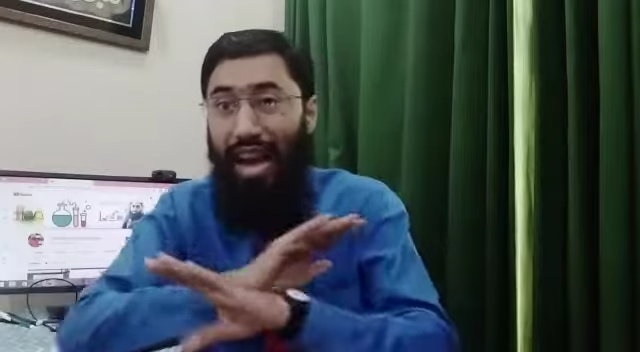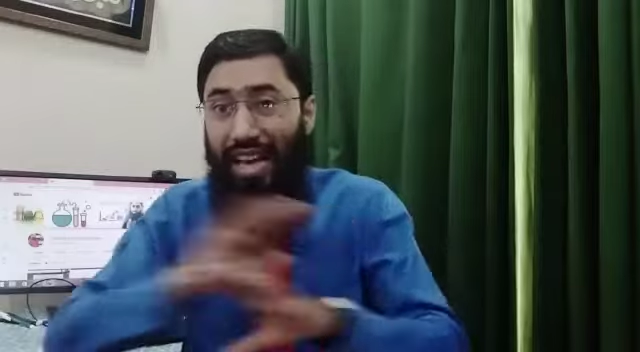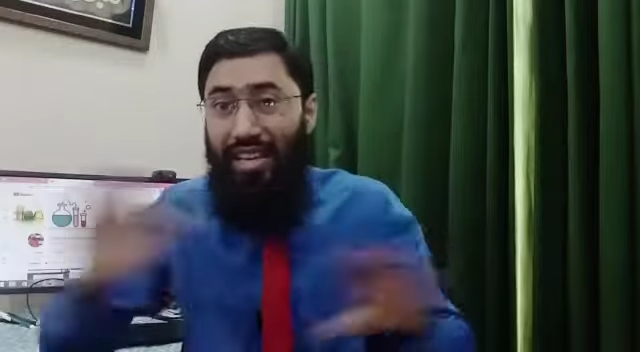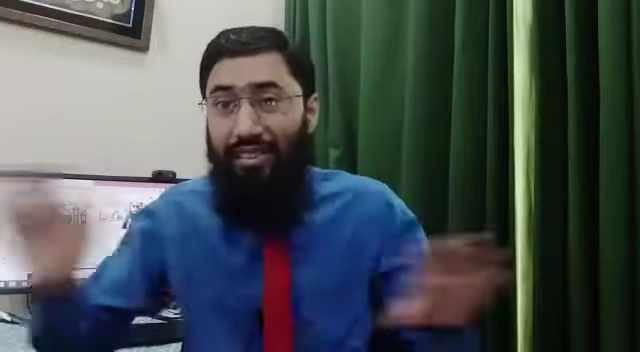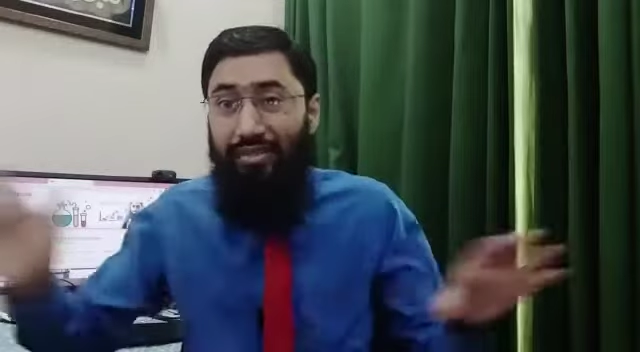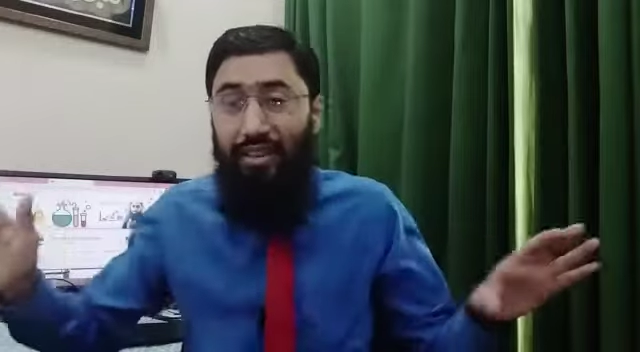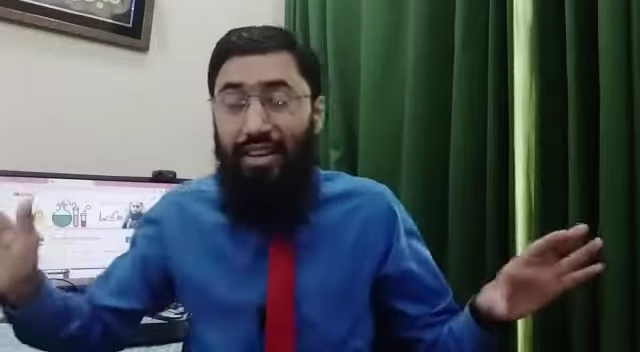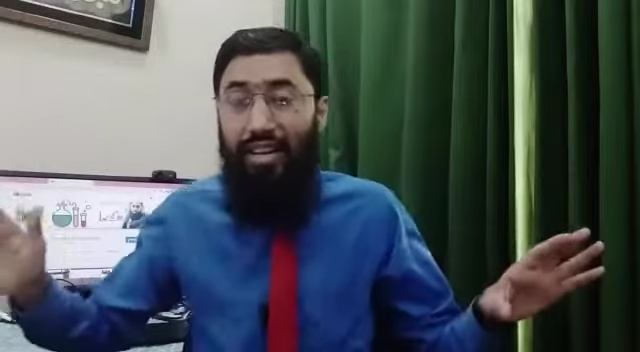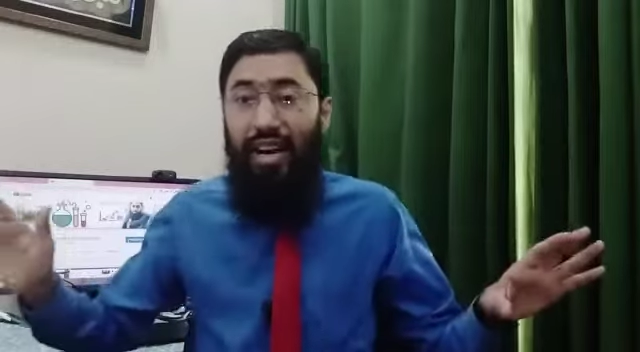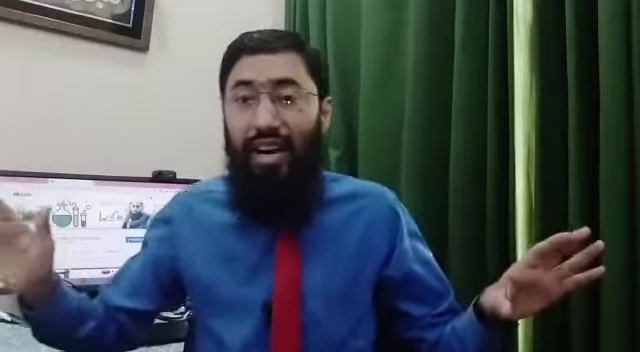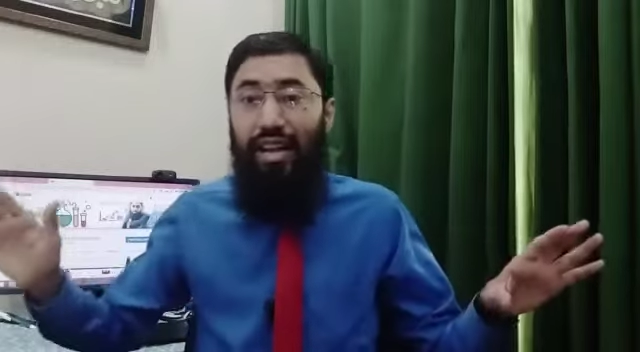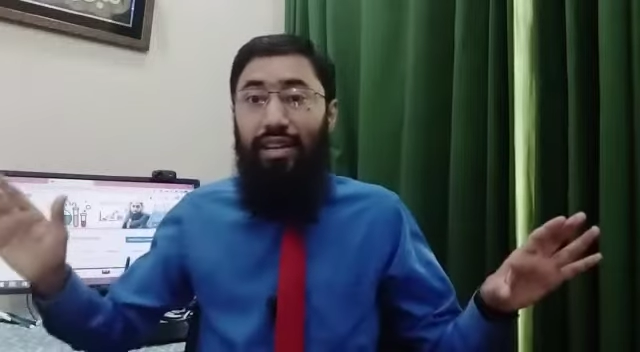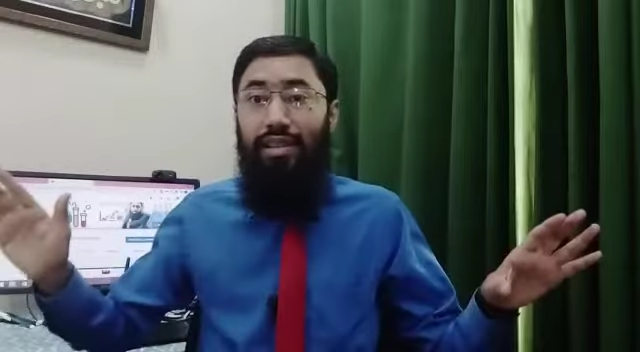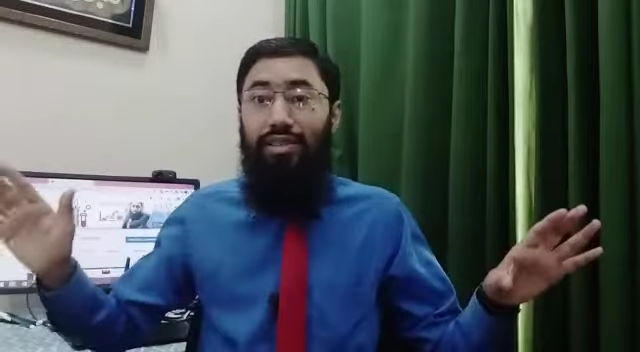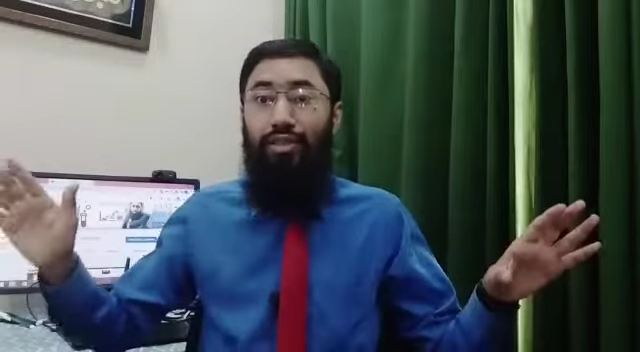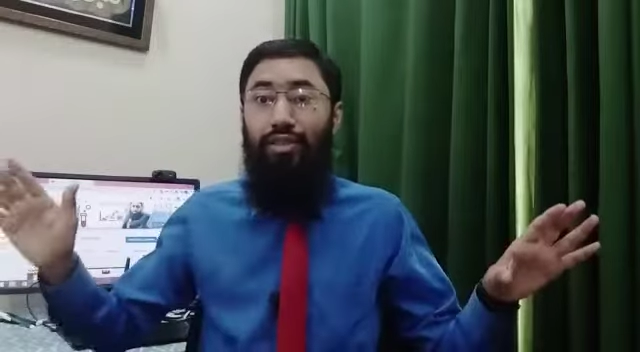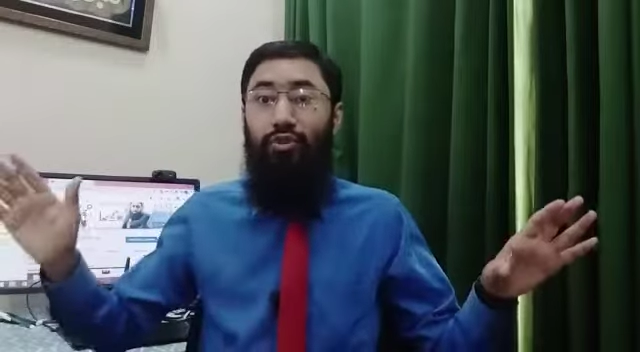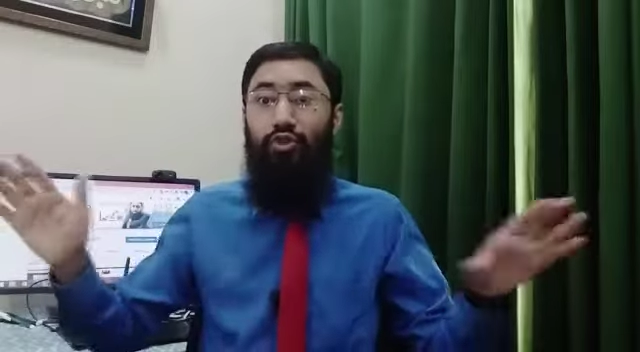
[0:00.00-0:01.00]
anywhere
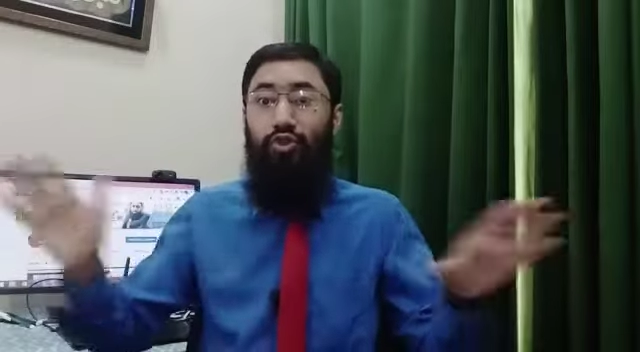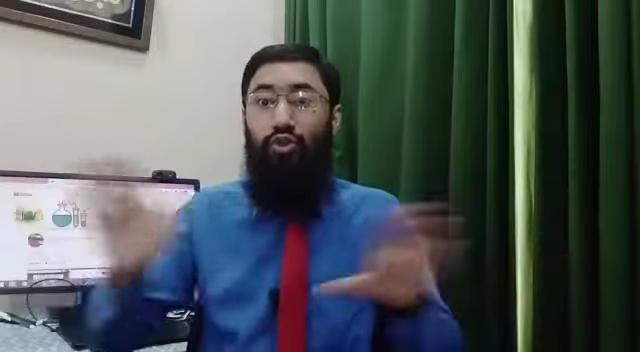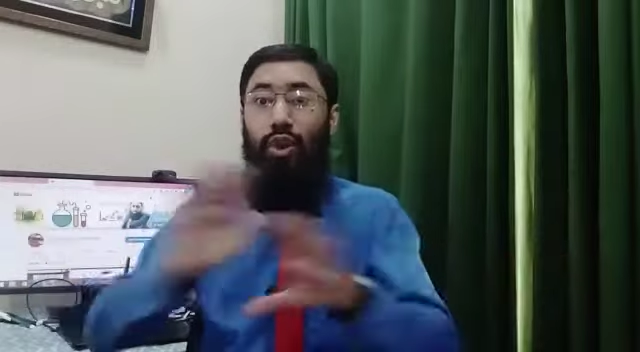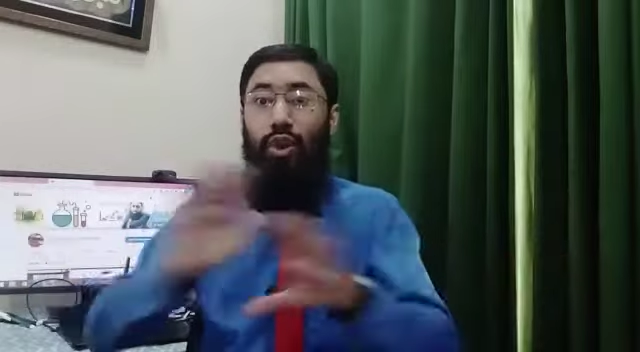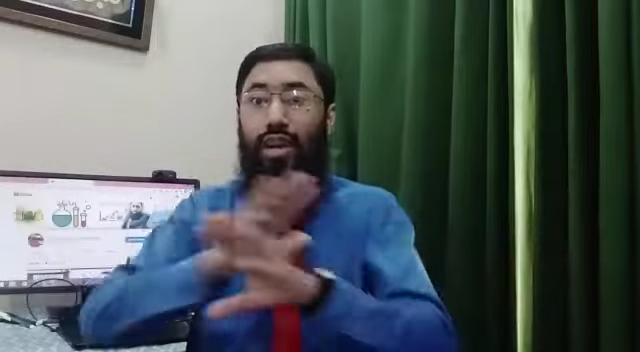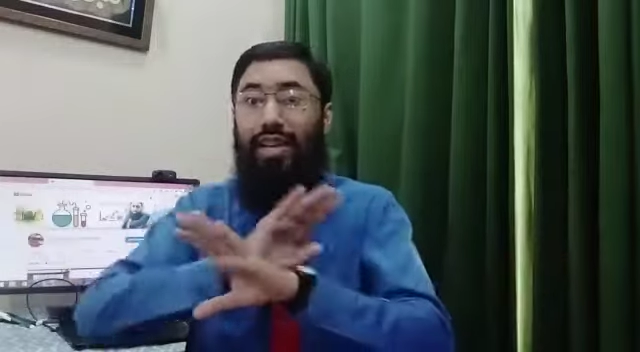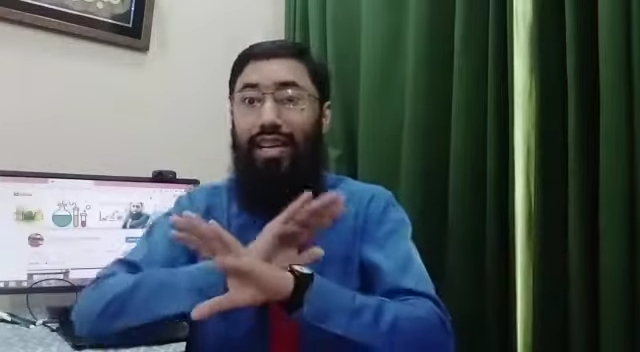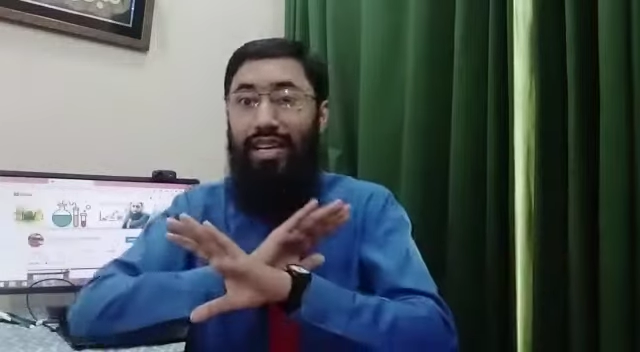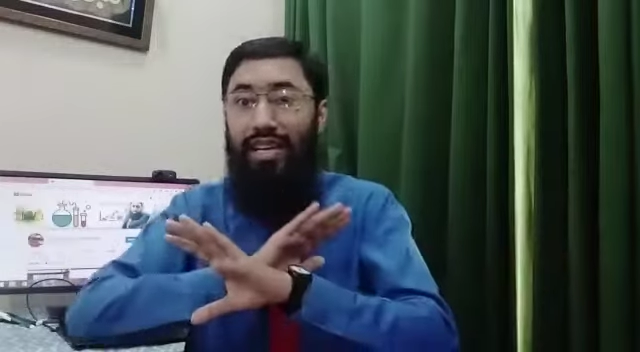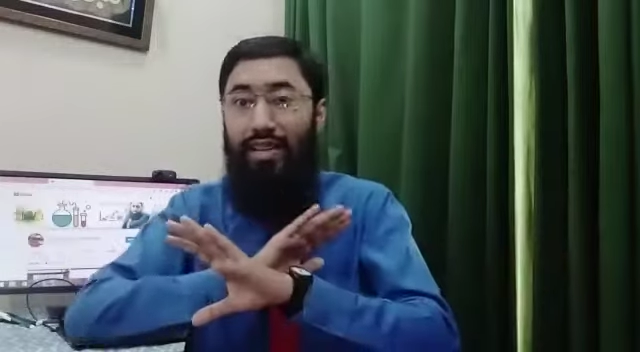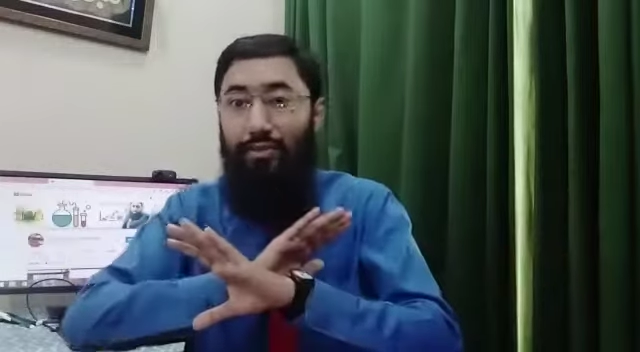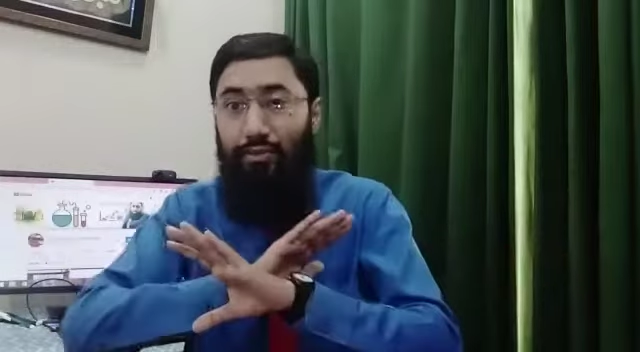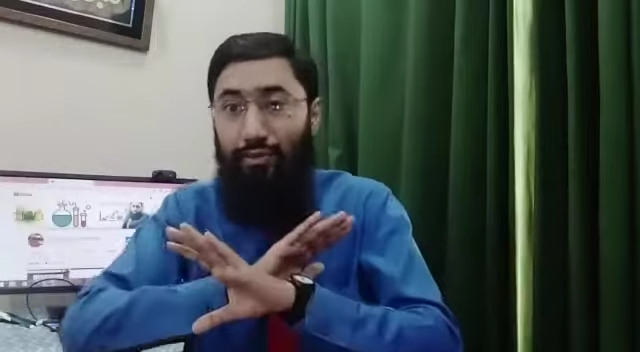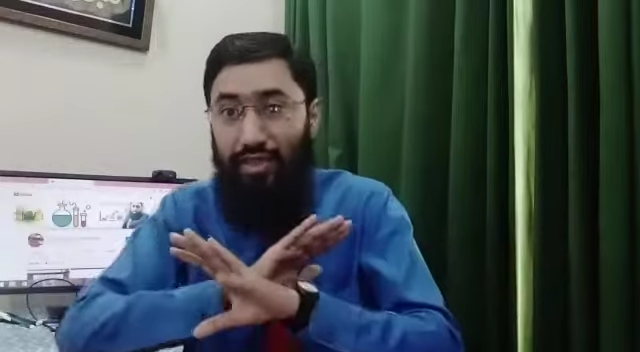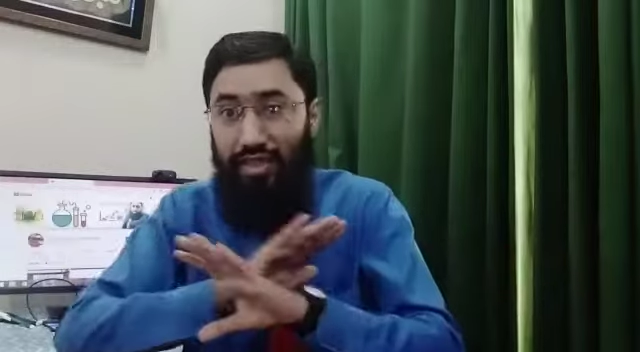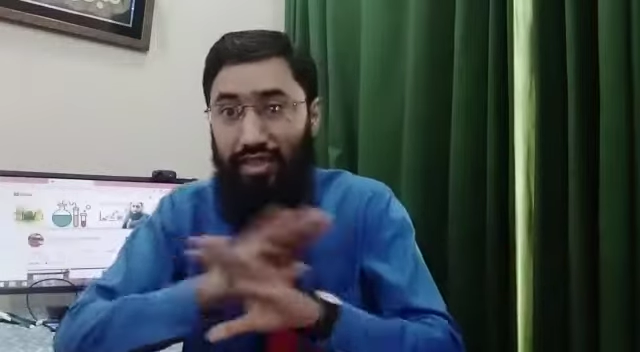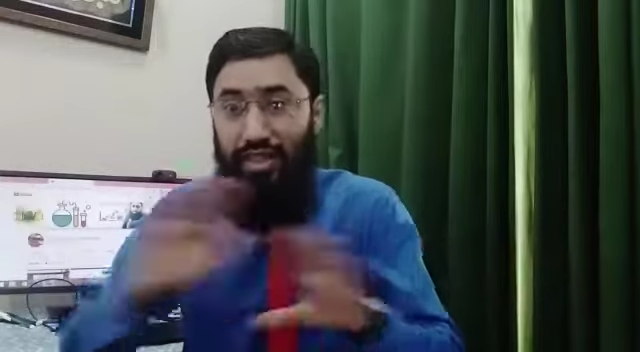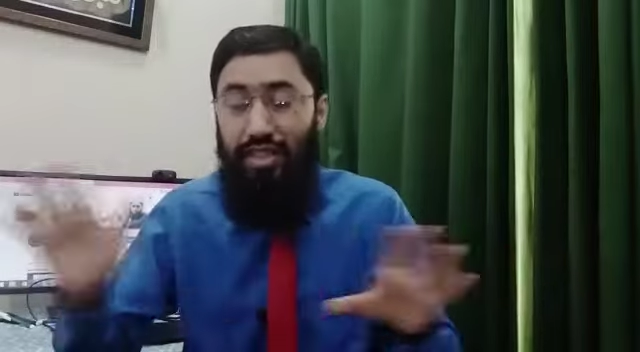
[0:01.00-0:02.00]
else to join any
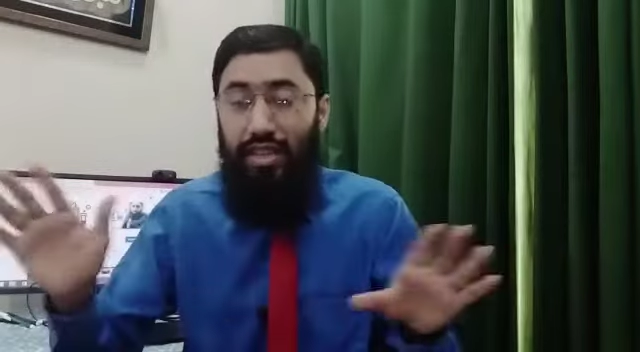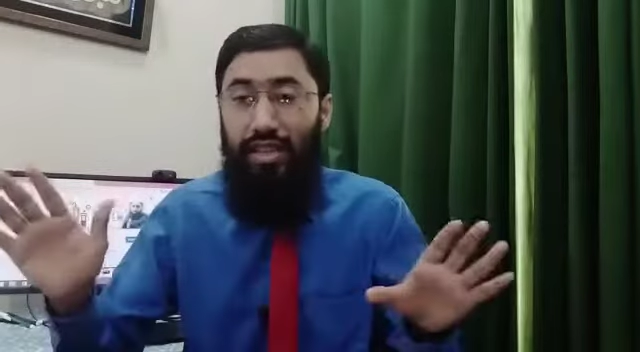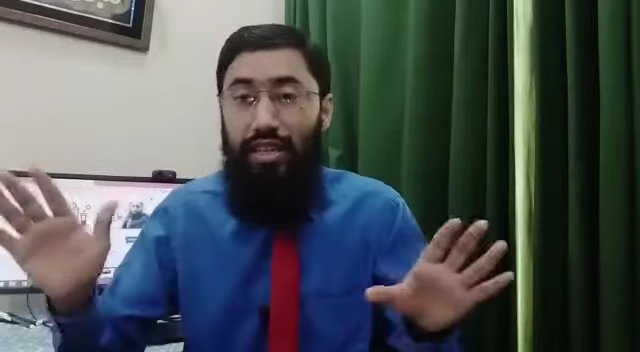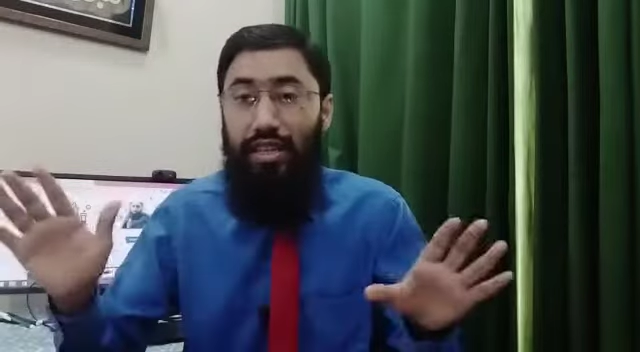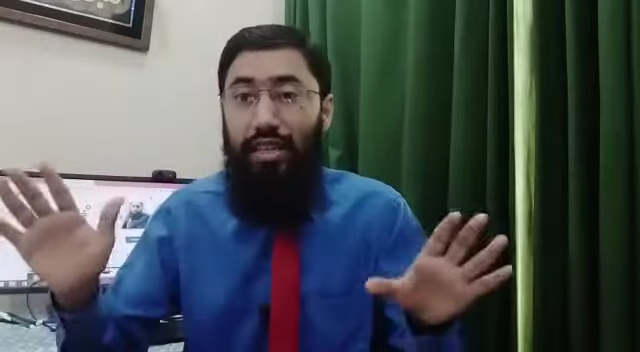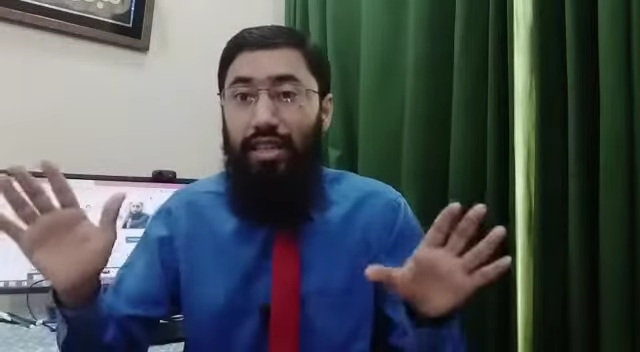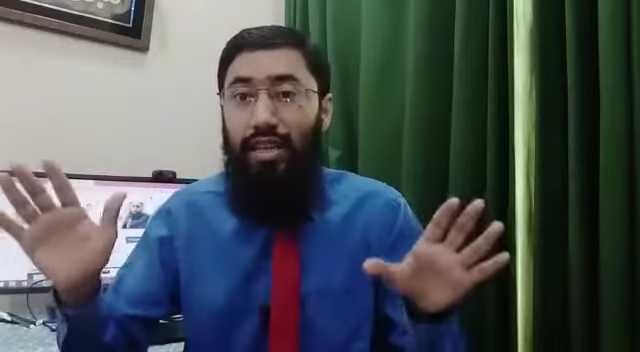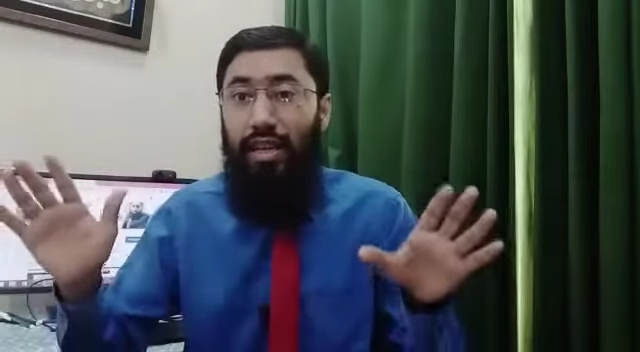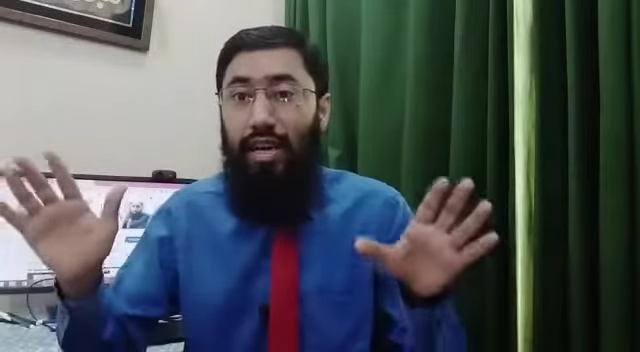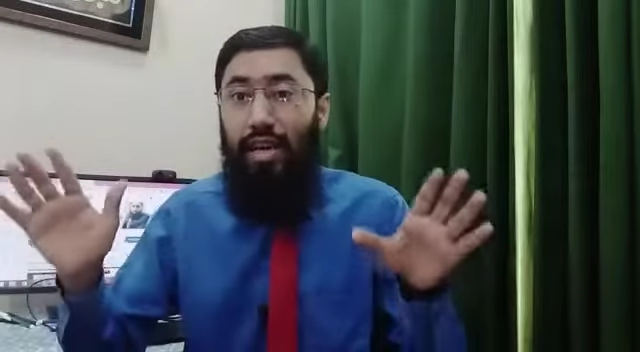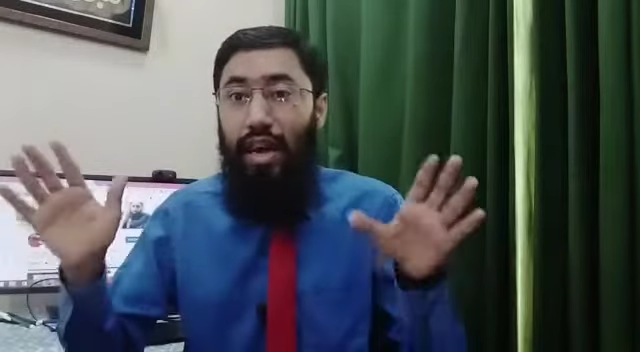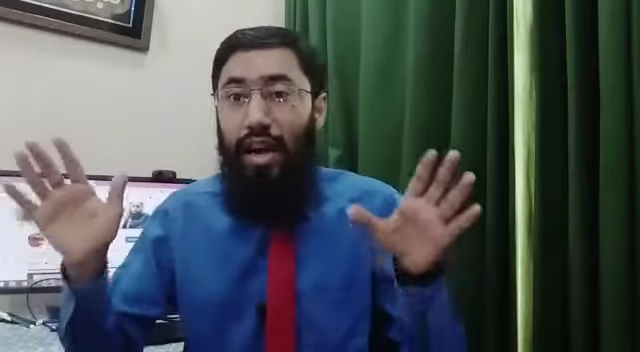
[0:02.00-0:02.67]
physically